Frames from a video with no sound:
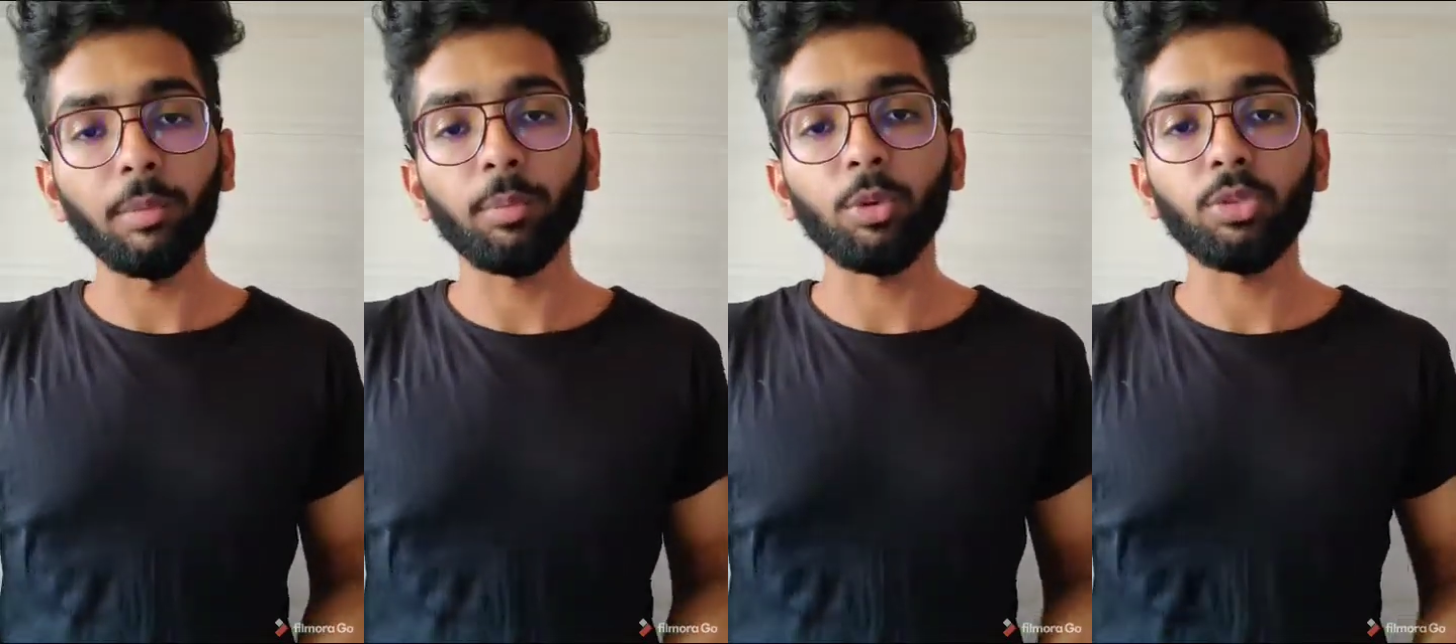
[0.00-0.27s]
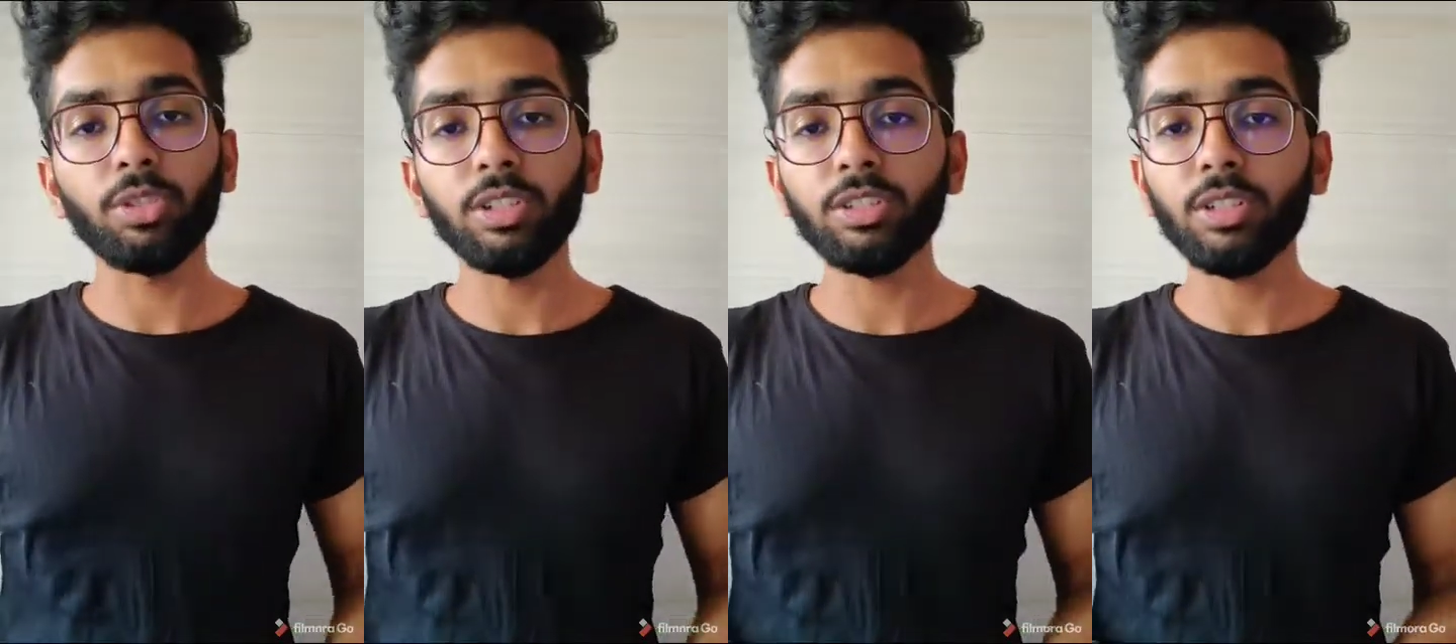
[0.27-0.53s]

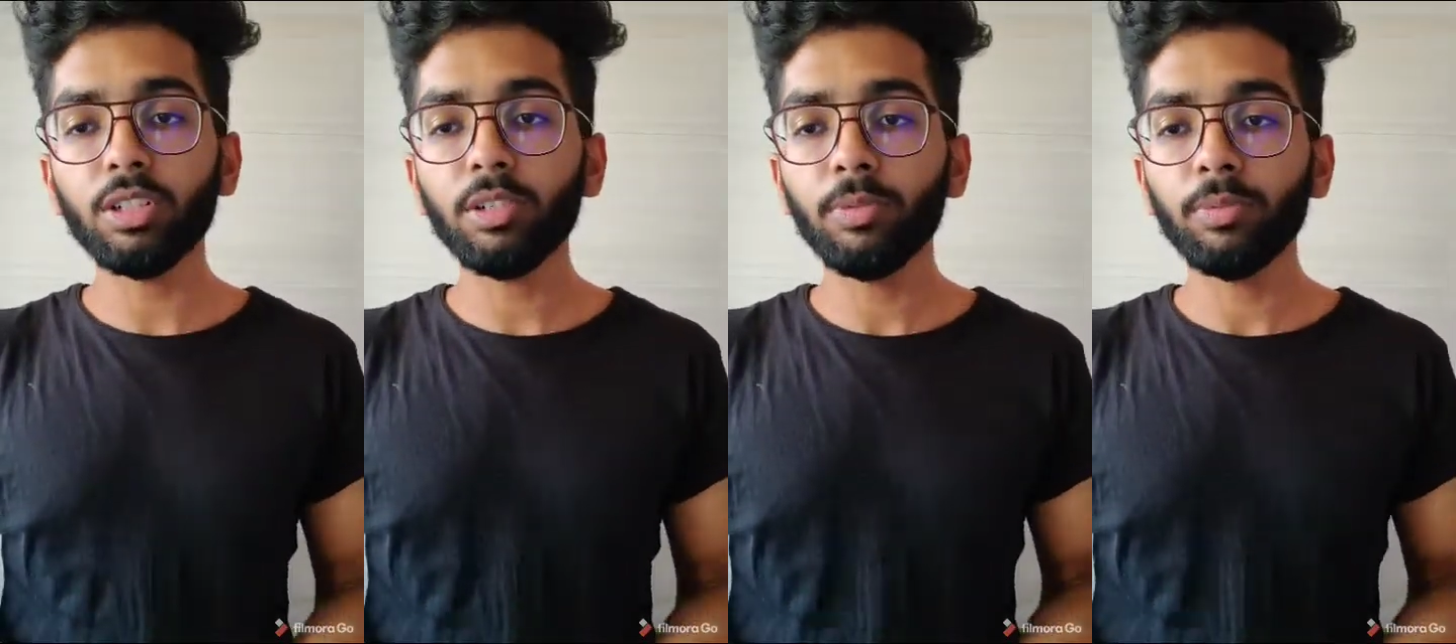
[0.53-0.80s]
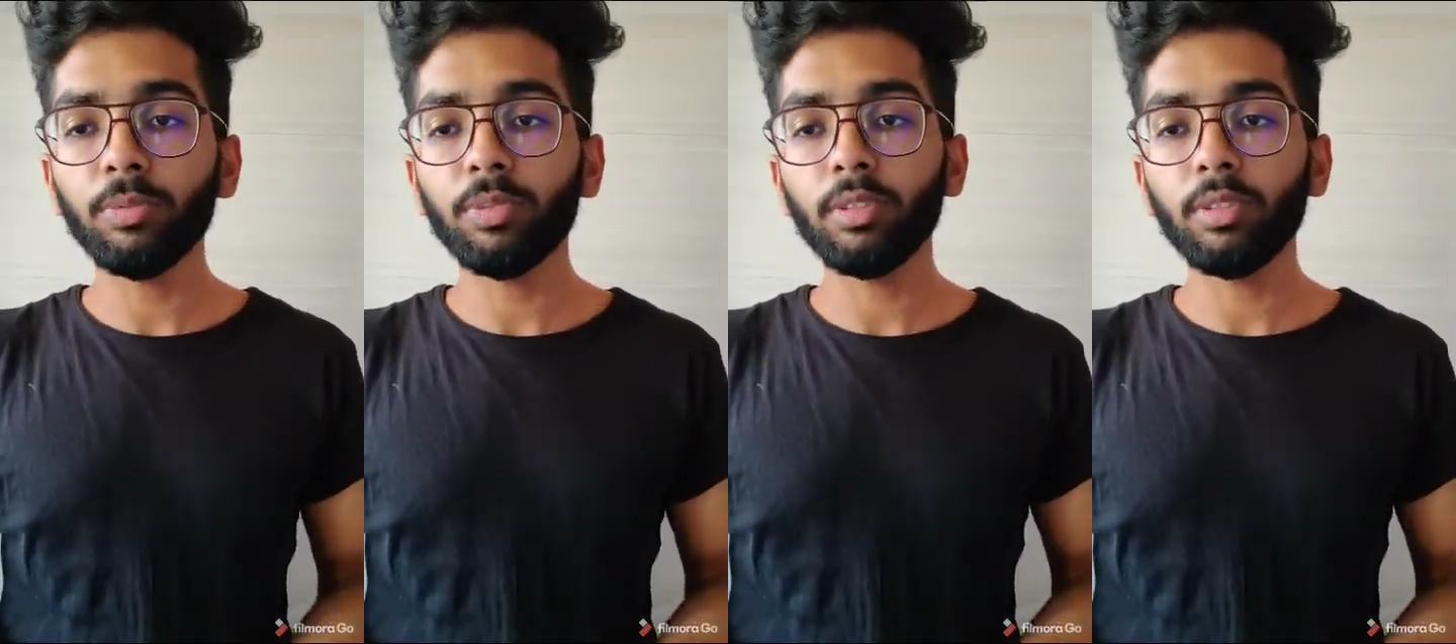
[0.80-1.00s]
procedure.